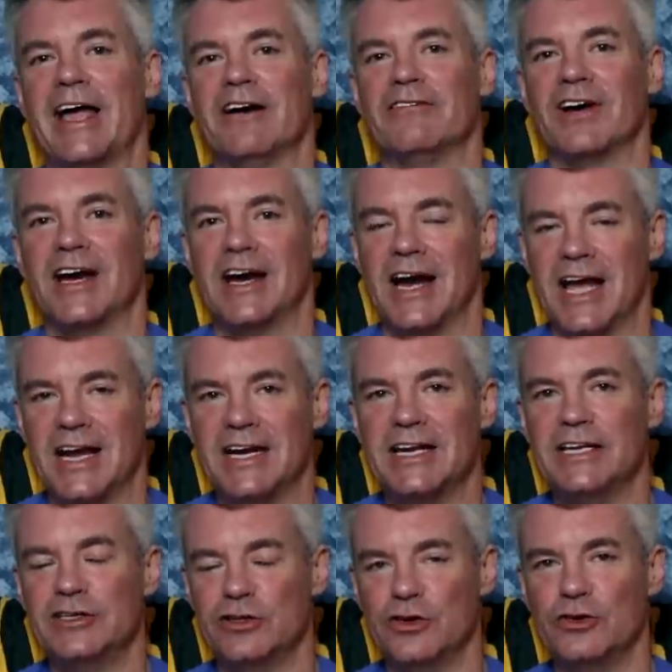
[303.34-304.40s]
I have
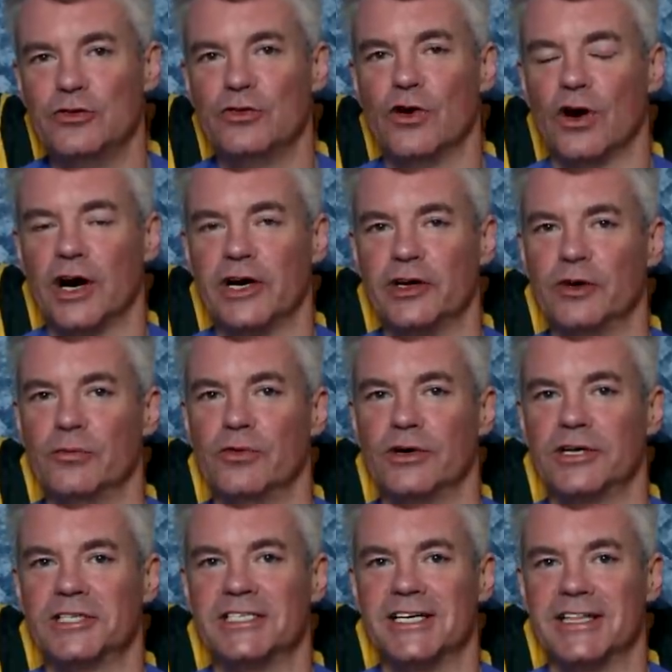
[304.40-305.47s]
92
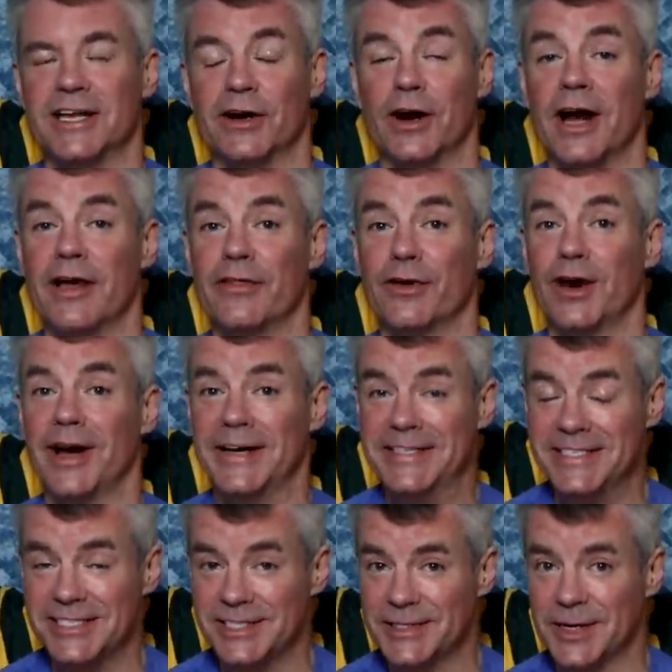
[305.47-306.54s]
audiobooks that are either
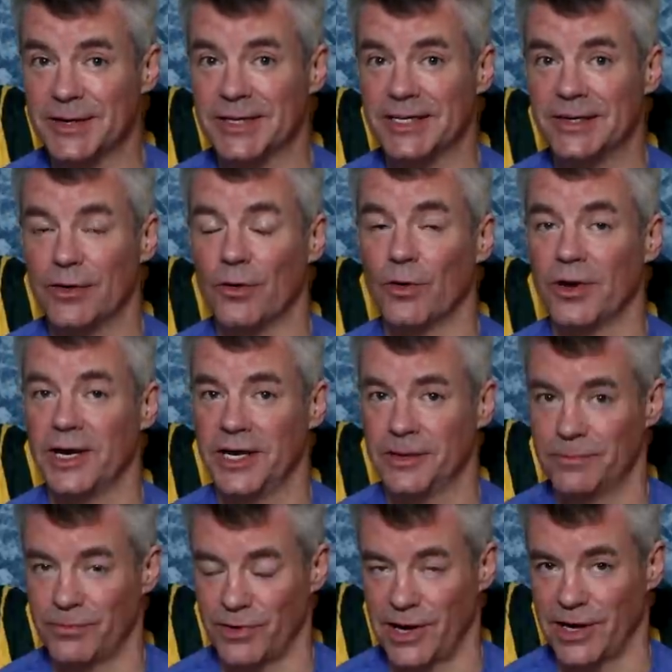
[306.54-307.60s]
unstarted or
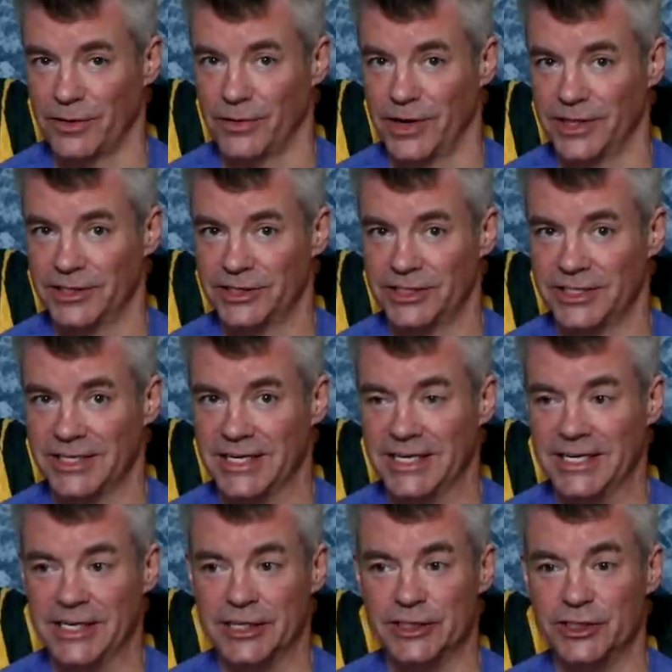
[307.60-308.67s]
in progress.
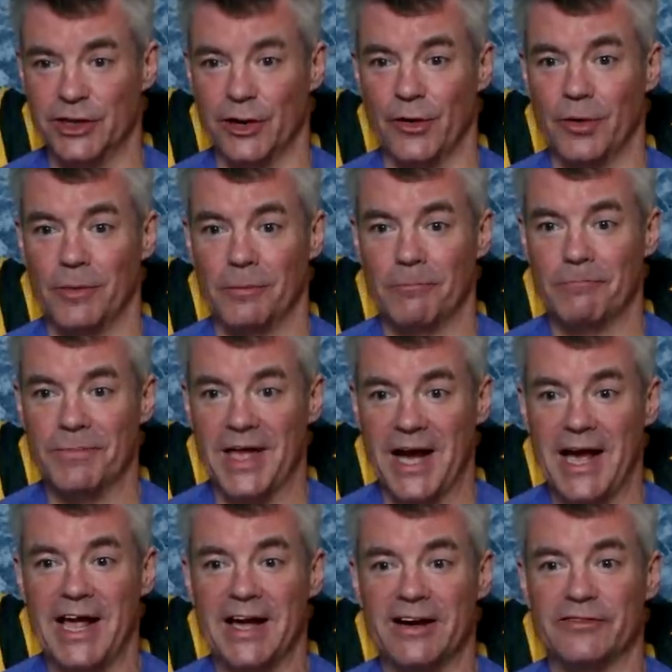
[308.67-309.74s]
So
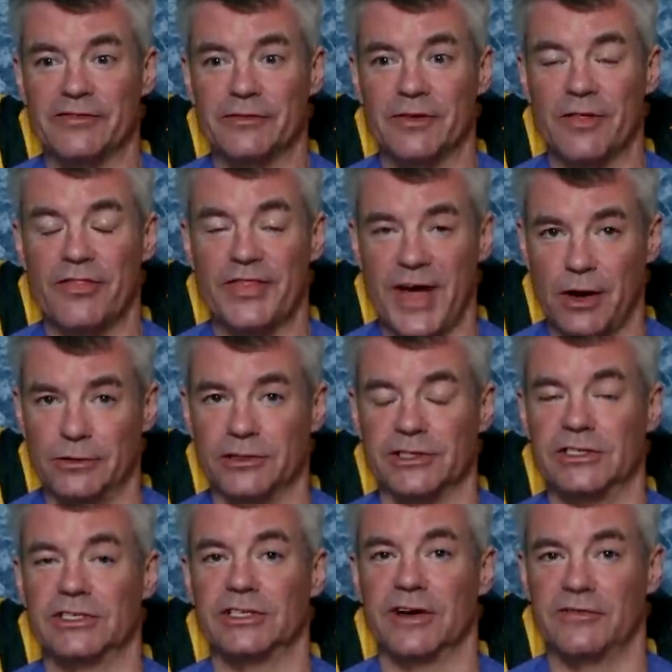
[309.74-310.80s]
I have
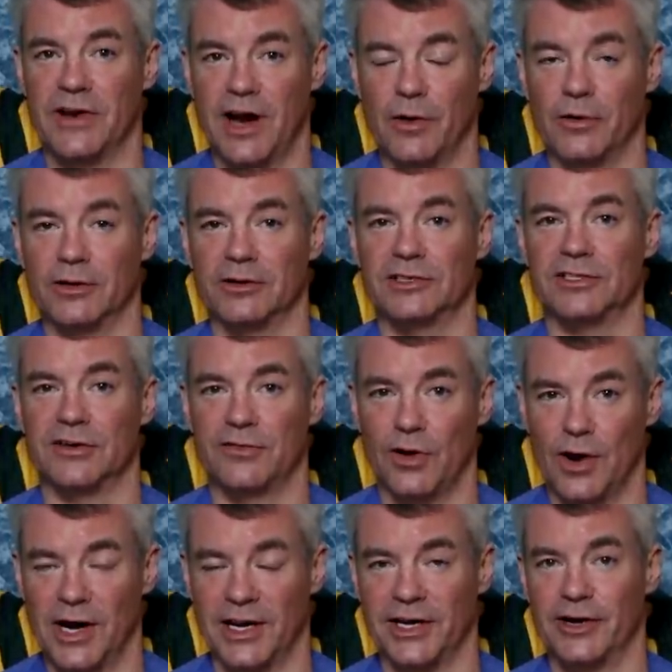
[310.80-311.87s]
thousands of hours of
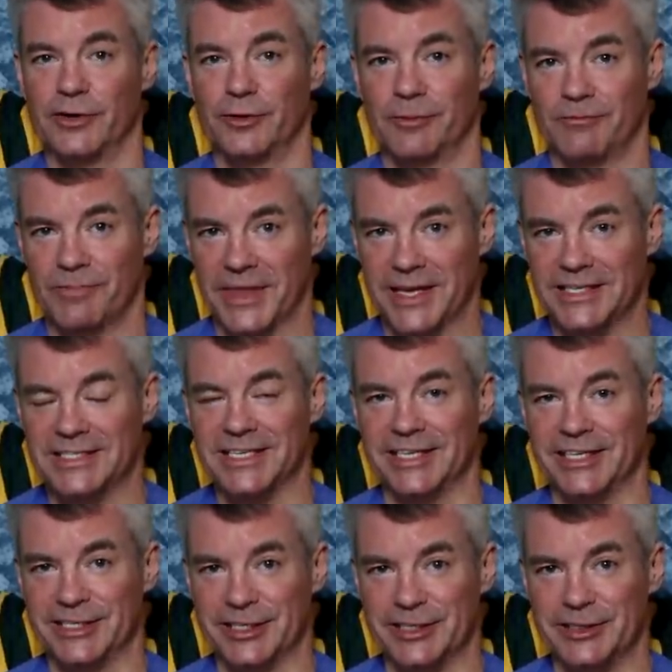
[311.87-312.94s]
audio to
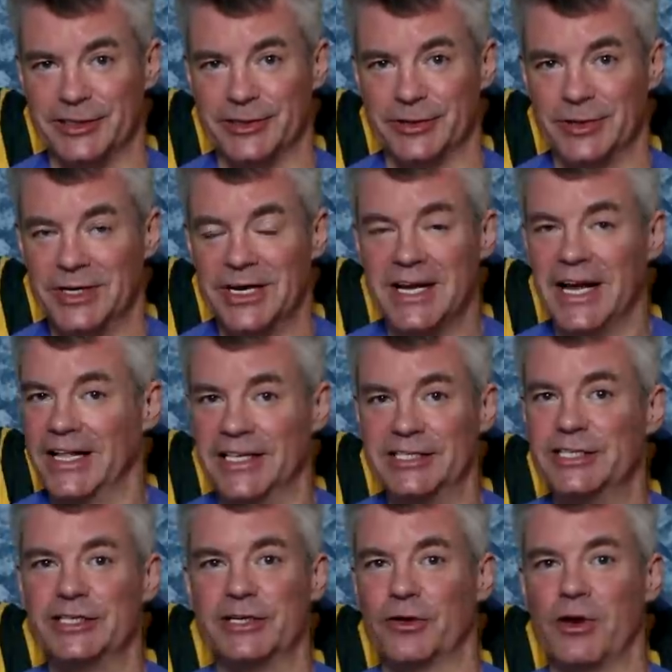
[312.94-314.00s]
listen to. And
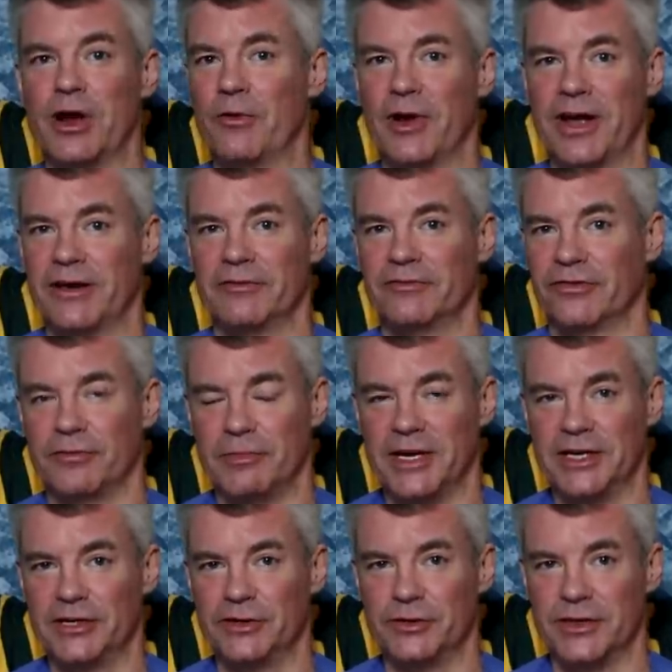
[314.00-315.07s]
this is a great way for me
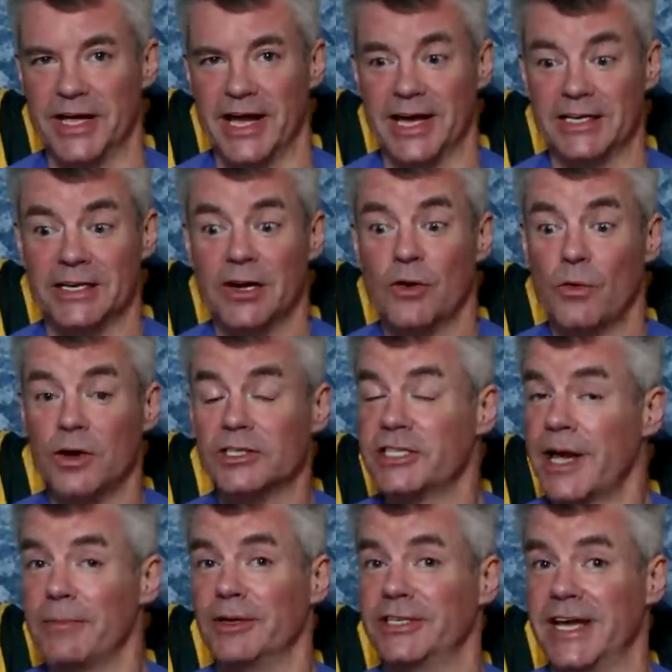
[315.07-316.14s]
to do that while
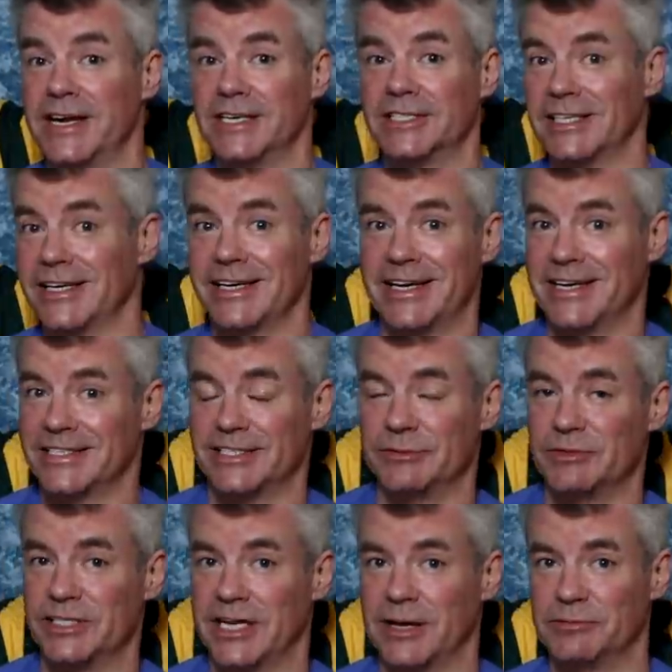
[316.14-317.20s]
simultaneously getting
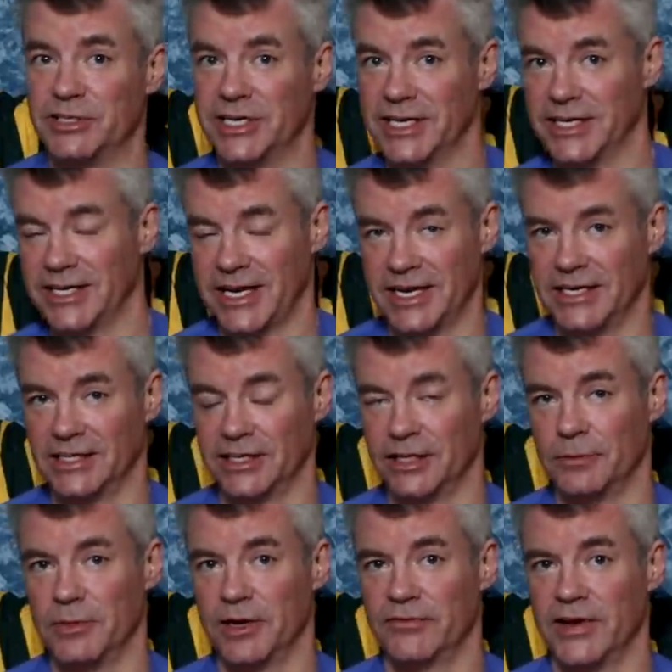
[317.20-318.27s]
some steps in, getting a
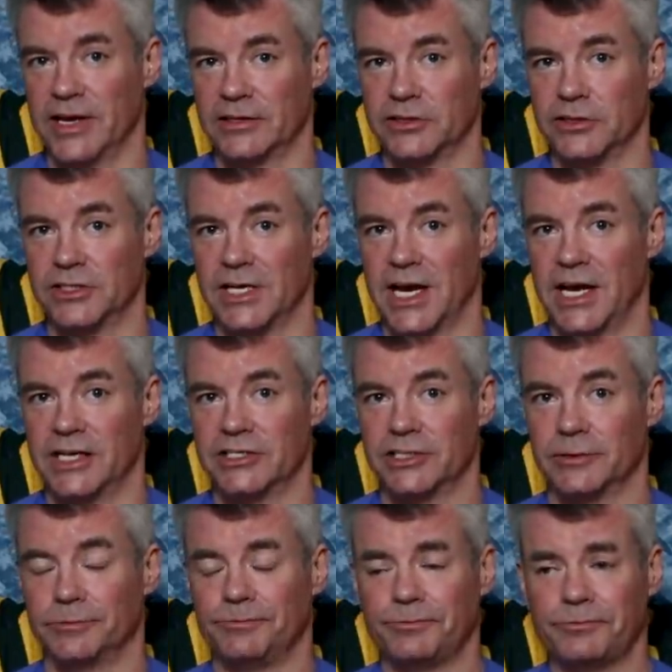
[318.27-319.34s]
little bit of exercise.
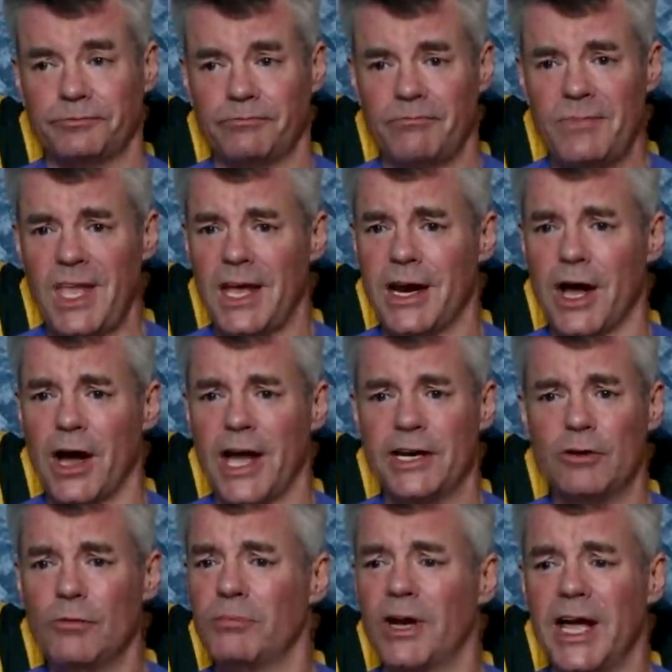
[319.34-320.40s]
Now, I
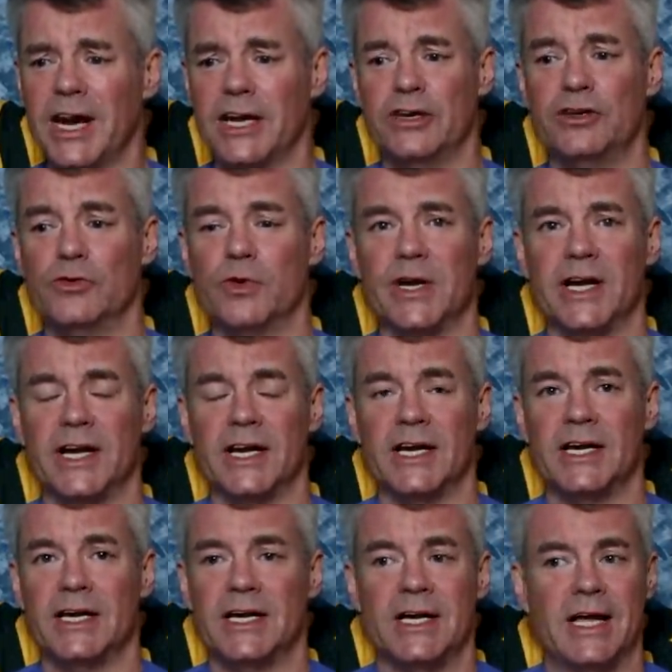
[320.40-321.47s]
don't plan on doing
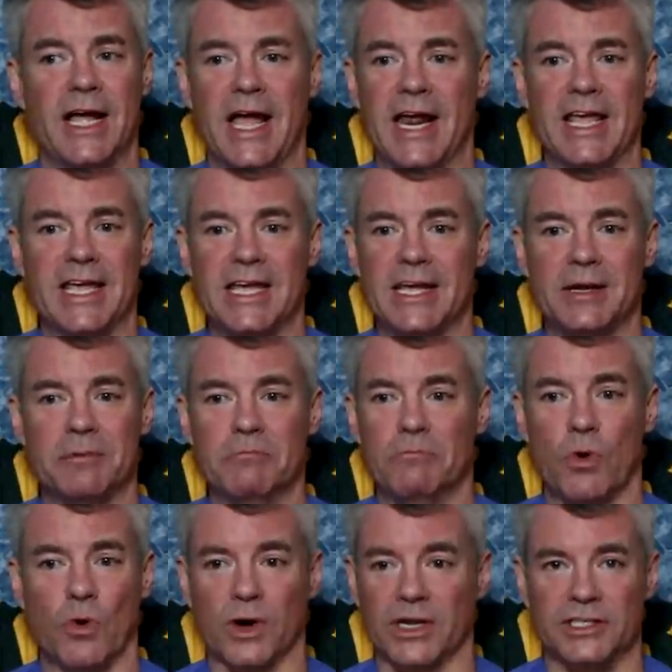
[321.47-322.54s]
any
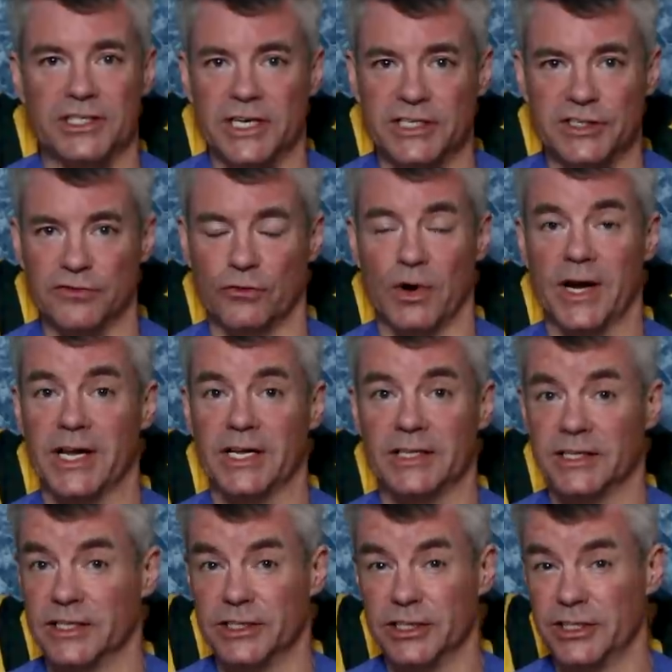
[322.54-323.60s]
more extensive running
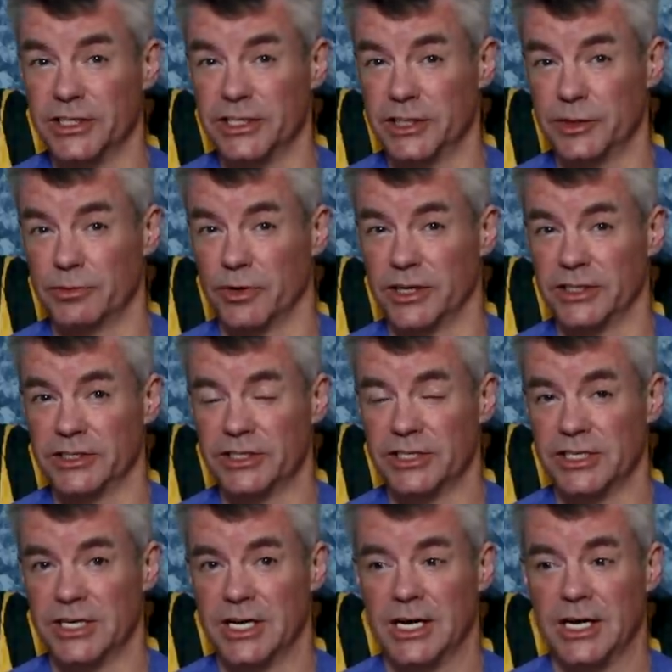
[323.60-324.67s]
than just these sprints.